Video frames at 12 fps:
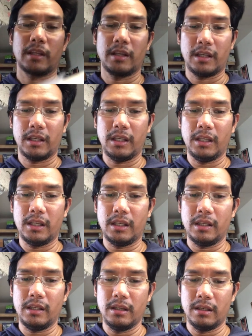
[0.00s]

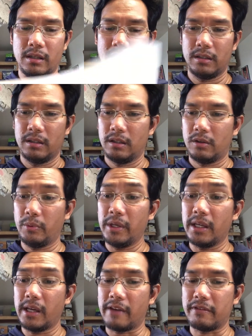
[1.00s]
We
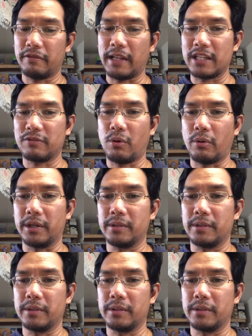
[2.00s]
have a flash forward.